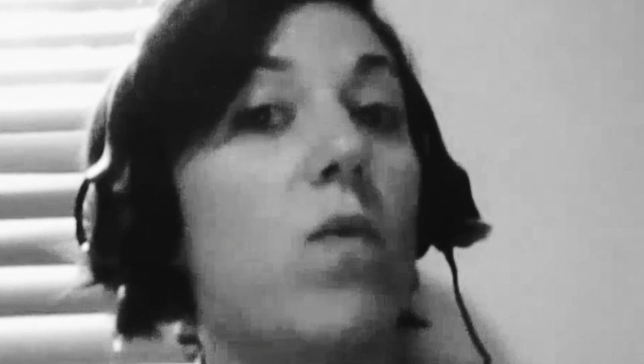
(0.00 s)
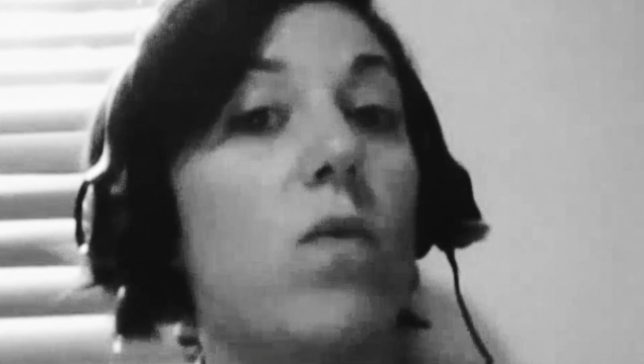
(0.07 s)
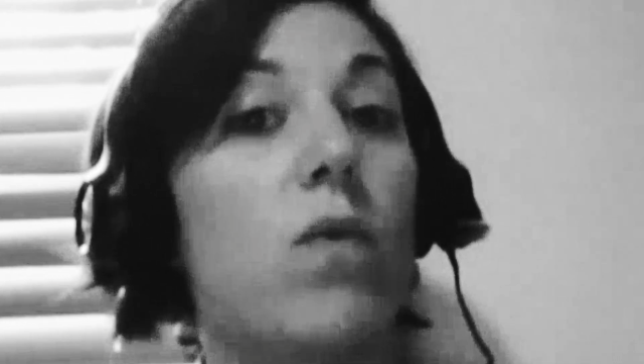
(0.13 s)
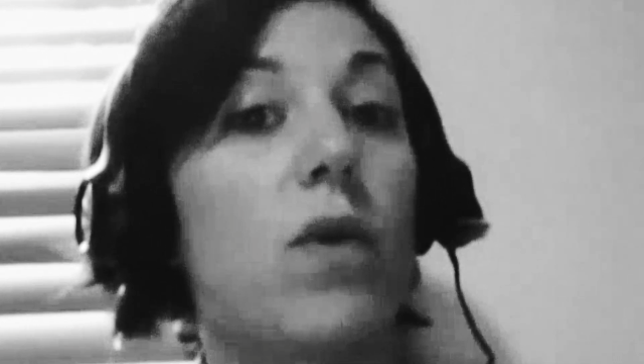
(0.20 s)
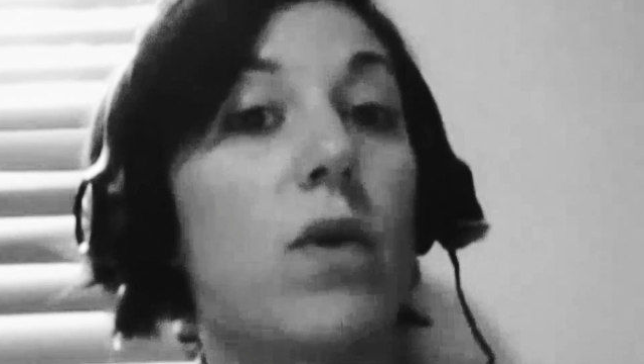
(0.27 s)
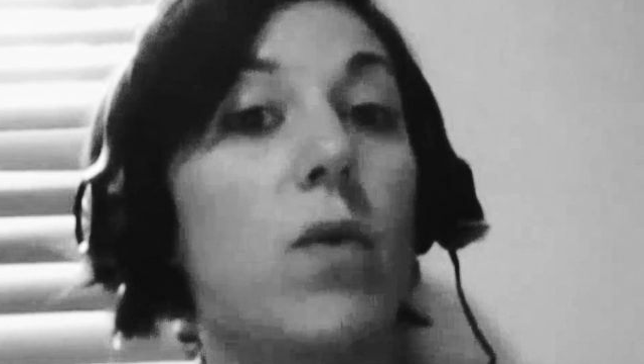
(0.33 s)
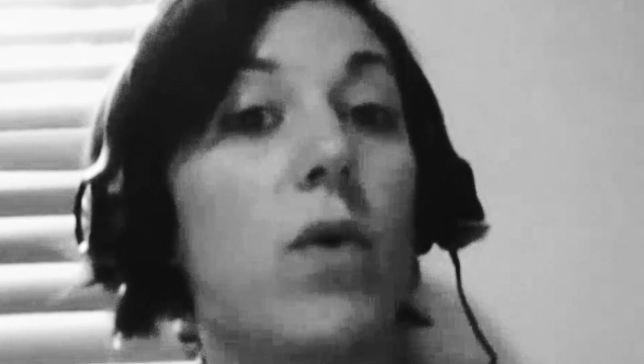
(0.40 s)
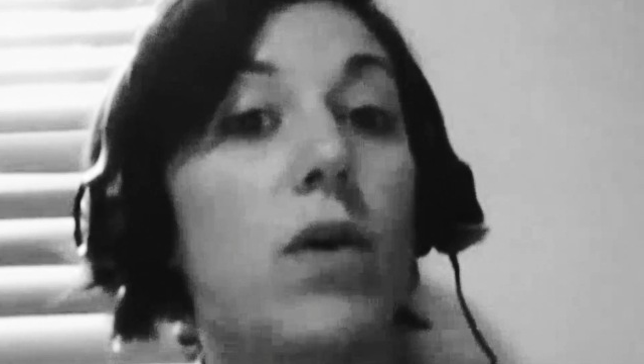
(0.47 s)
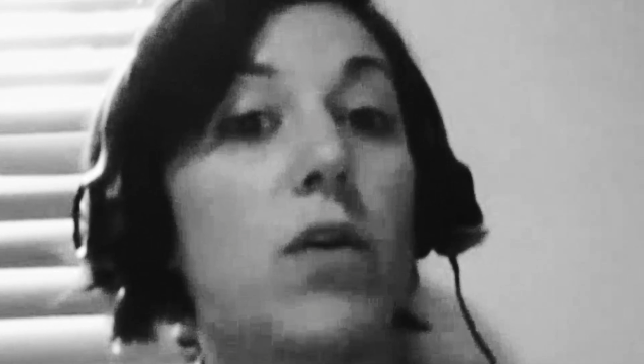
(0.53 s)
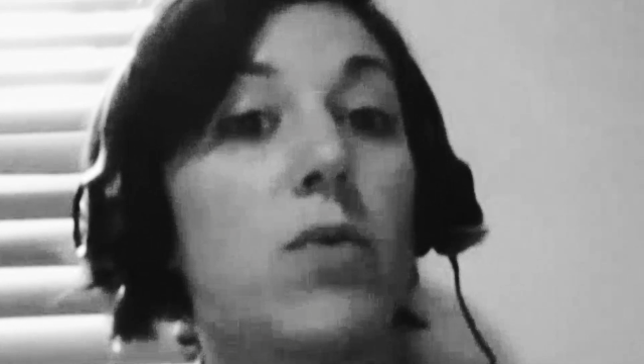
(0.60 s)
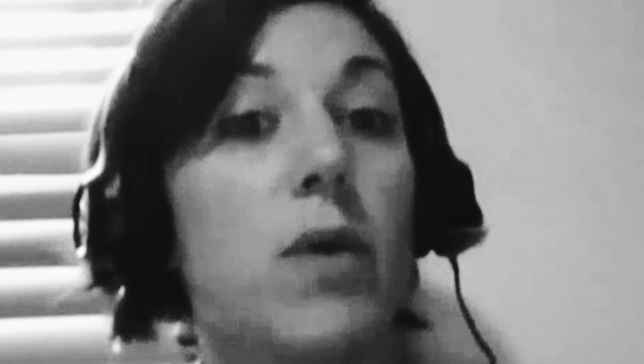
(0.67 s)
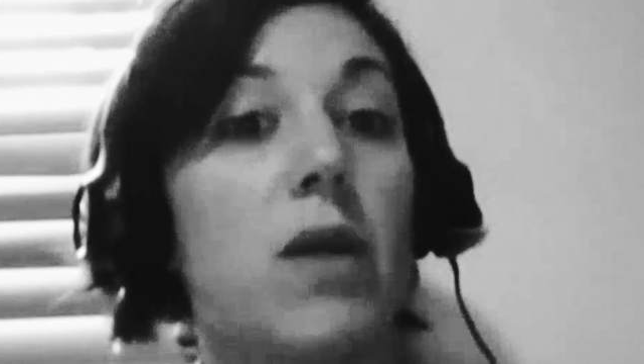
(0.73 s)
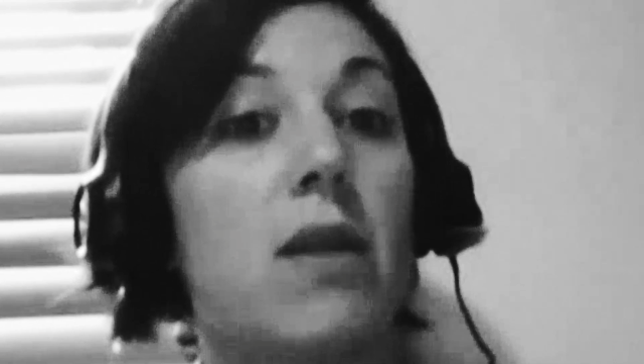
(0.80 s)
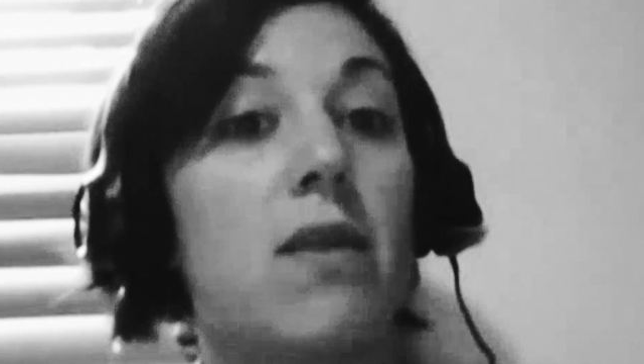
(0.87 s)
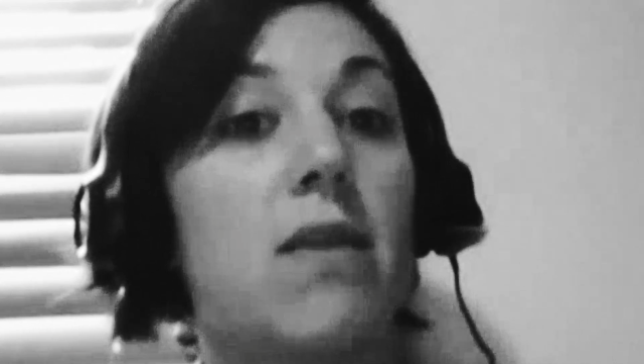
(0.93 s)
really worked
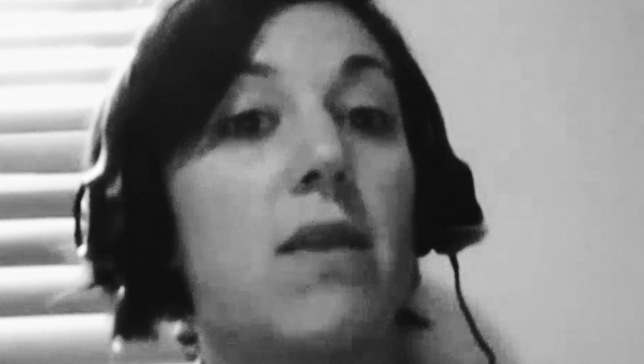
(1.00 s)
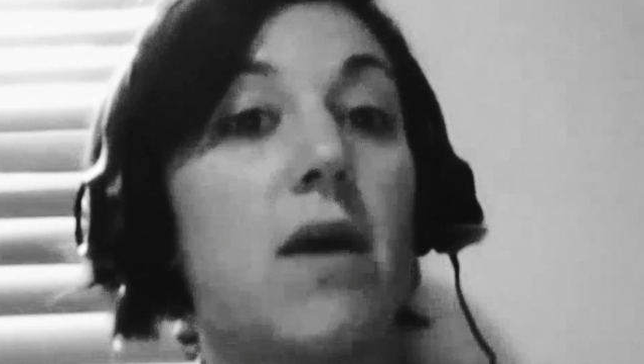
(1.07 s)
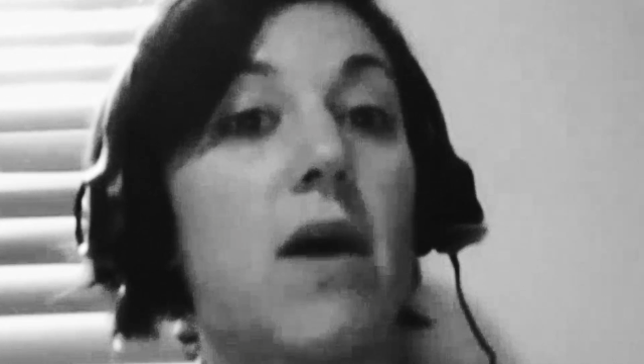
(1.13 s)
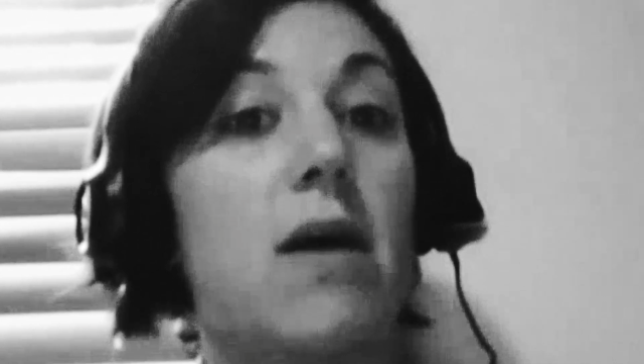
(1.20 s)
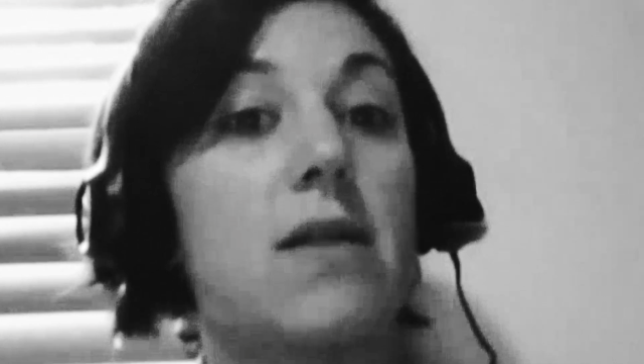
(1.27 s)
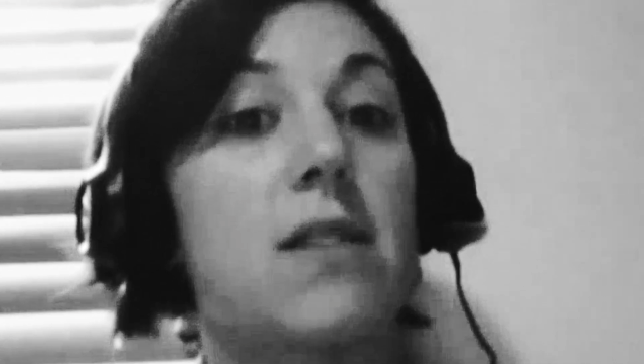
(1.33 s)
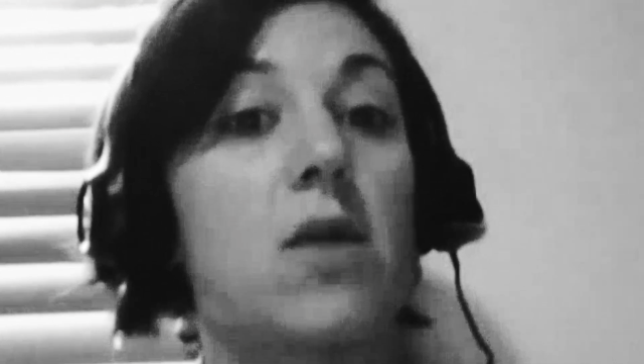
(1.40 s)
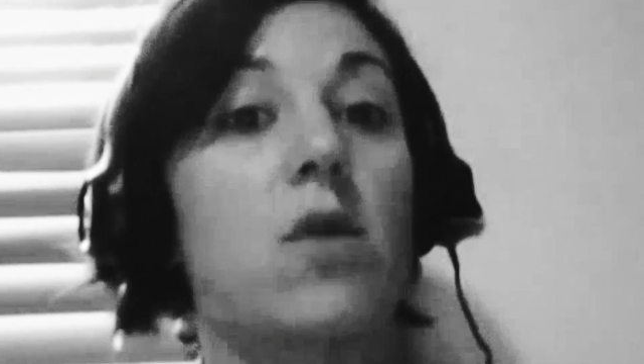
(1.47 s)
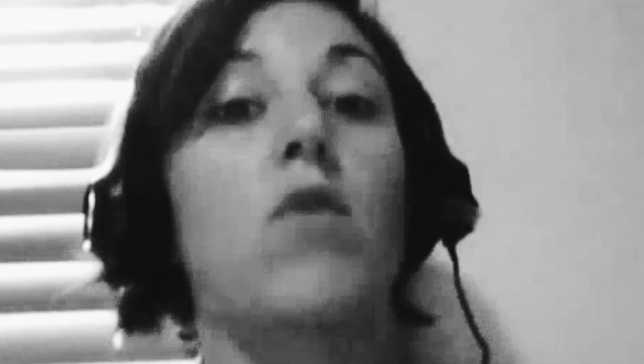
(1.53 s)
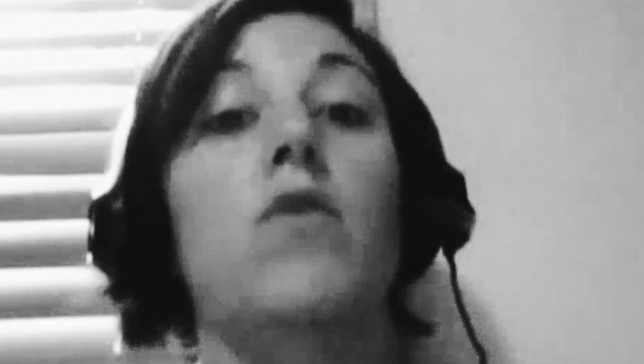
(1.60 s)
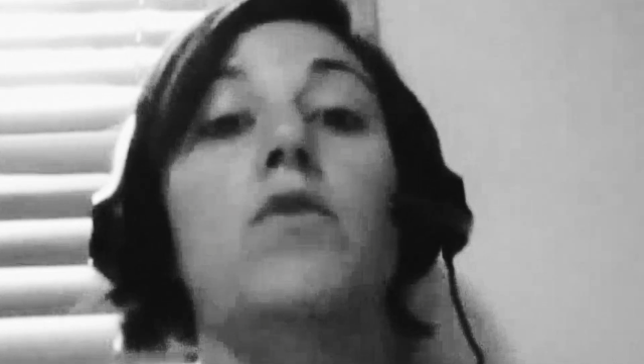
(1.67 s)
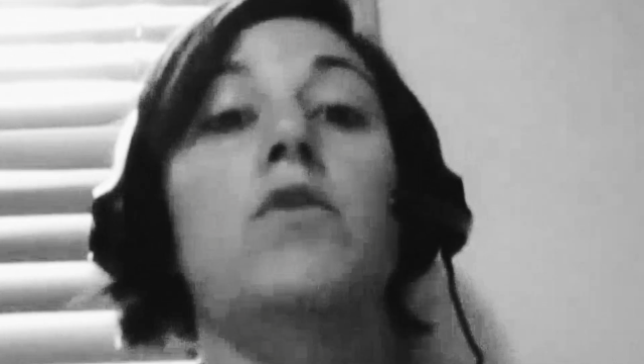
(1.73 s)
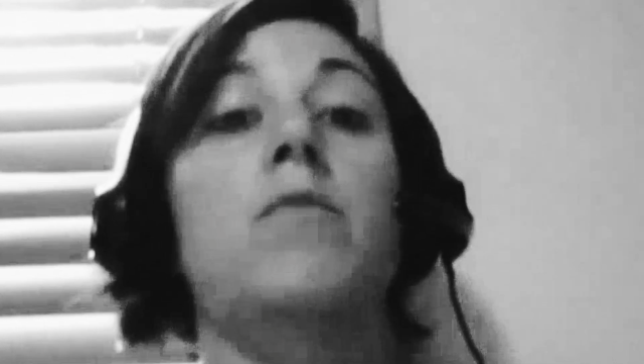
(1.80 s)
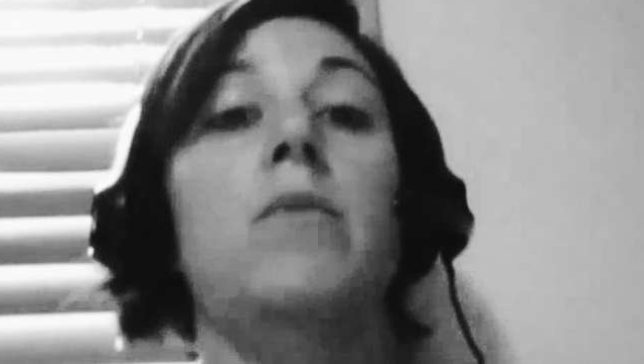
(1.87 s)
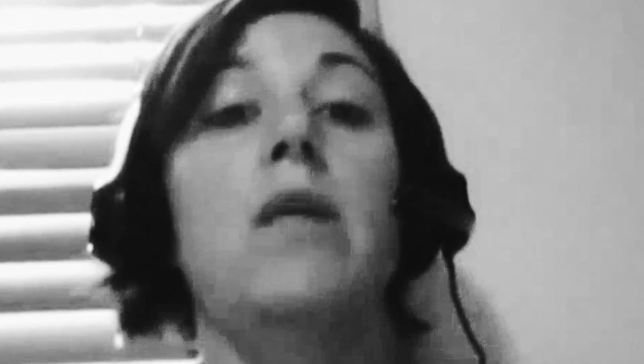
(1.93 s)
with cell
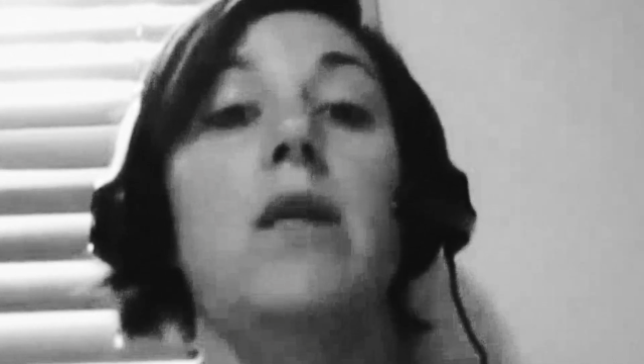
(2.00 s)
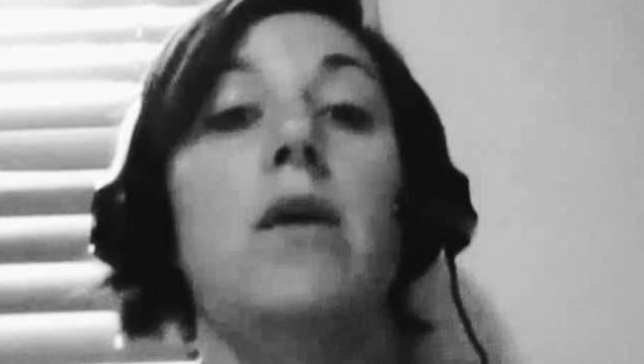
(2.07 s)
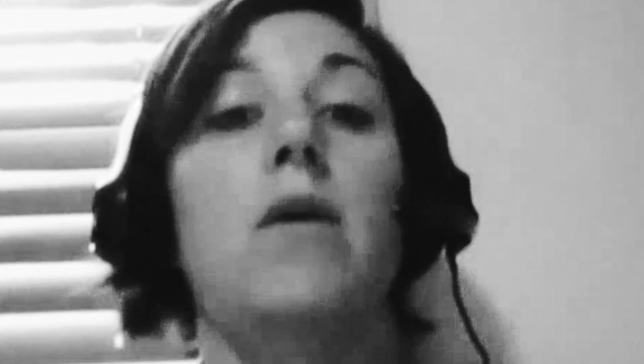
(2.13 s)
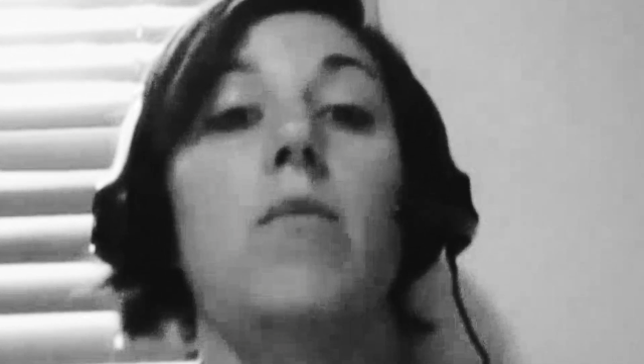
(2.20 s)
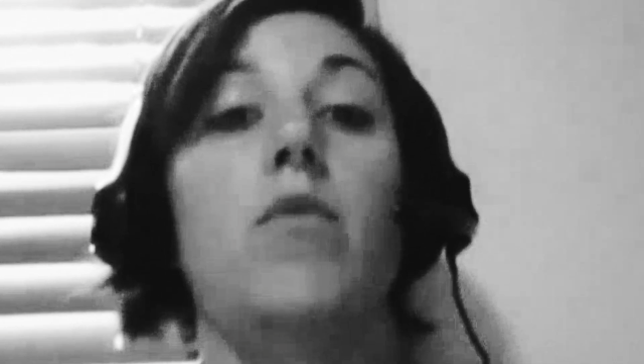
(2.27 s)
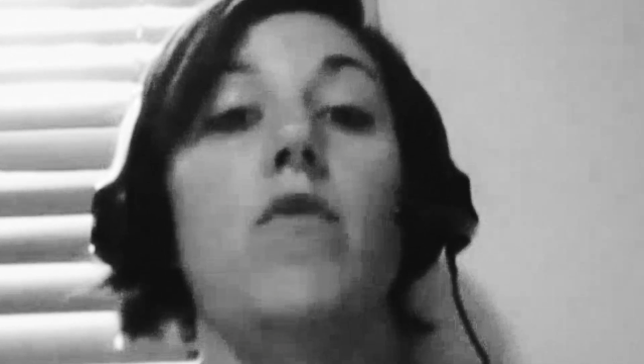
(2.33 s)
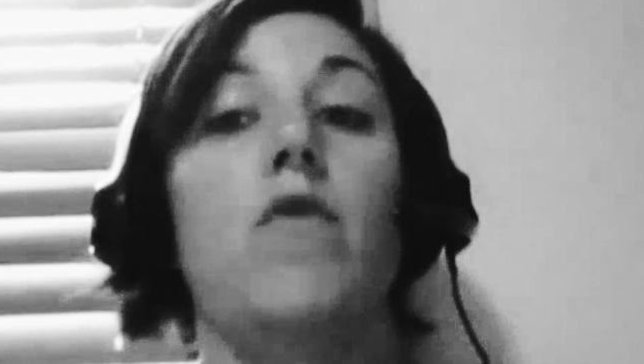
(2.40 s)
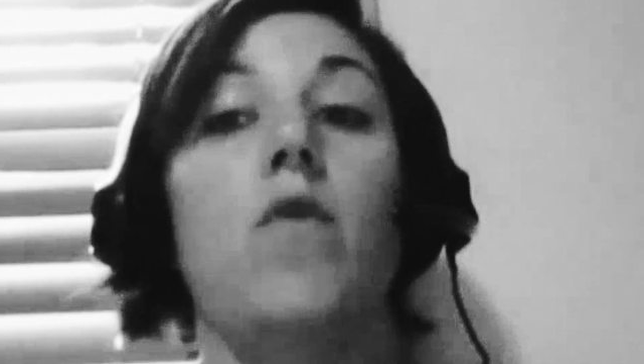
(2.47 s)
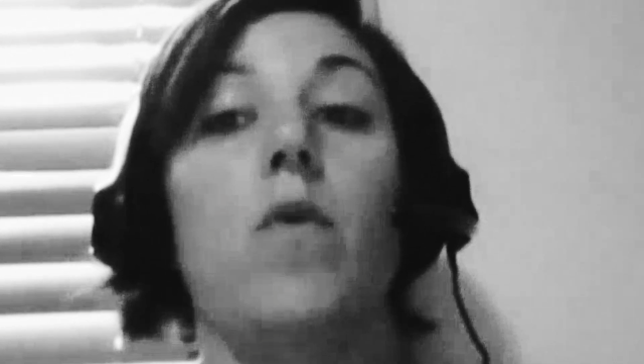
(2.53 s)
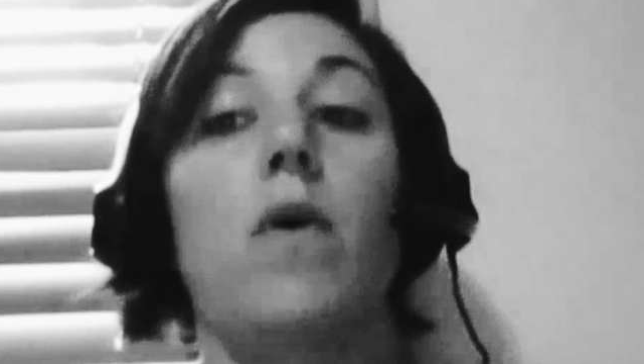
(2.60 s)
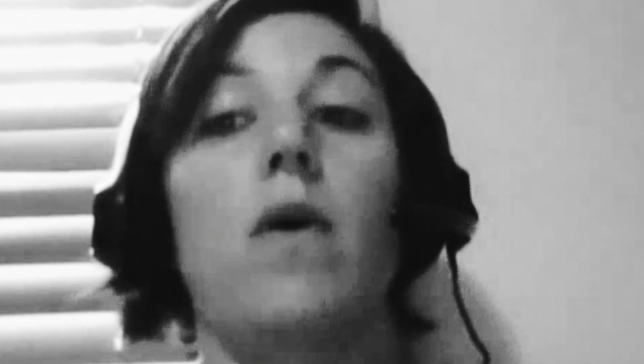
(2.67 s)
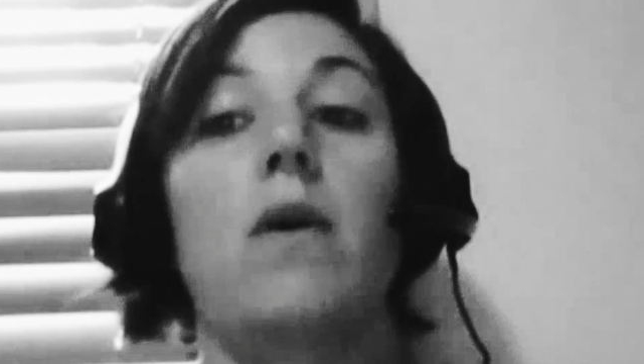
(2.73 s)
culture media before,